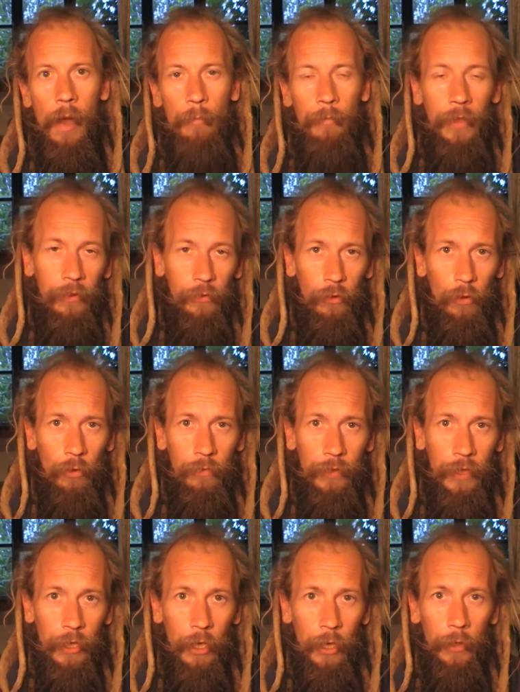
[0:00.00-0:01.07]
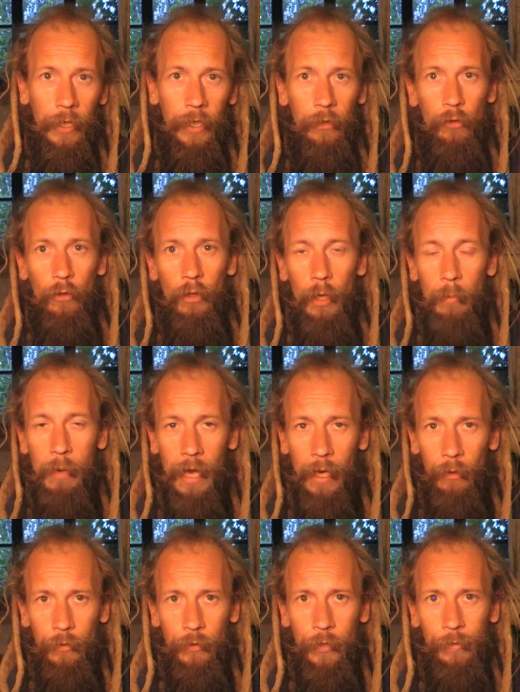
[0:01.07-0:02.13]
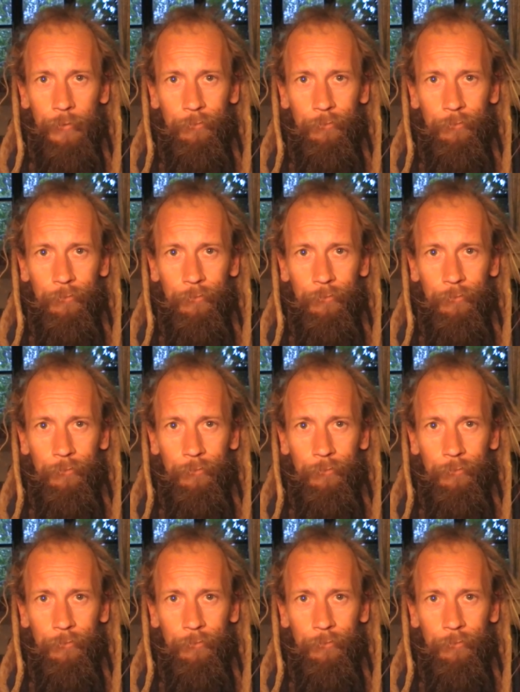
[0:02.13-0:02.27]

This video is all about